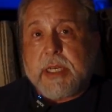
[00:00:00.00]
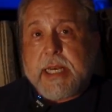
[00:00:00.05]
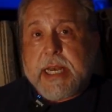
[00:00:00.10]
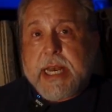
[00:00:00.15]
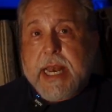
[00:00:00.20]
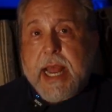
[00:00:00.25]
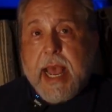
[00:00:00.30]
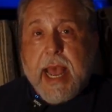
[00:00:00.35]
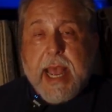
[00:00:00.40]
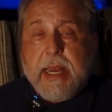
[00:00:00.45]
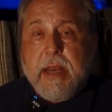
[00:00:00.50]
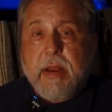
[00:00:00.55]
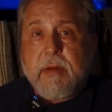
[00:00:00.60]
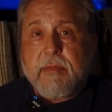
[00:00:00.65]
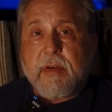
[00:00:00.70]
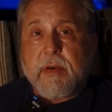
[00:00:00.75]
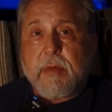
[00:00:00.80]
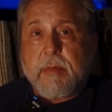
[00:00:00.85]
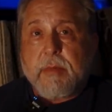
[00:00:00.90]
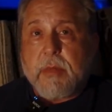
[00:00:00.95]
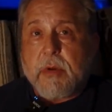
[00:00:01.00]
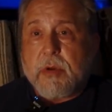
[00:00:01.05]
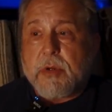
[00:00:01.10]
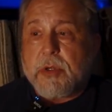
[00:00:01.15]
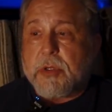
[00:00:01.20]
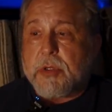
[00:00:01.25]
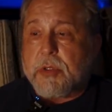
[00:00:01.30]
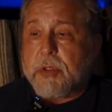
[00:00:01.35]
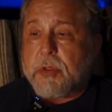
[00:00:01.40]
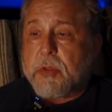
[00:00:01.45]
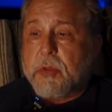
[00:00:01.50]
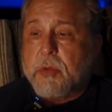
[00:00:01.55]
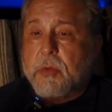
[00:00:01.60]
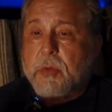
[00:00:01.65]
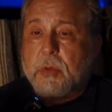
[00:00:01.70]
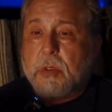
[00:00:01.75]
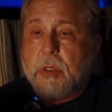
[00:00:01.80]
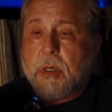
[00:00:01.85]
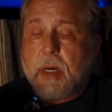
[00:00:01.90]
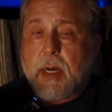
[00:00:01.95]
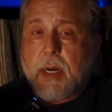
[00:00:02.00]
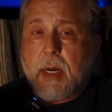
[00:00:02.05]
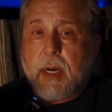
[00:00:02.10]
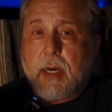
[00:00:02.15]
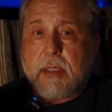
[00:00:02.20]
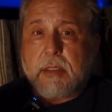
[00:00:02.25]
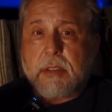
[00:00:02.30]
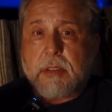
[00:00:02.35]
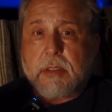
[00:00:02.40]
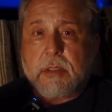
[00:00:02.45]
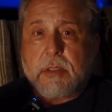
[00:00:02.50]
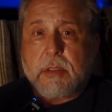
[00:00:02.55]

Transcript: nine of them to uh,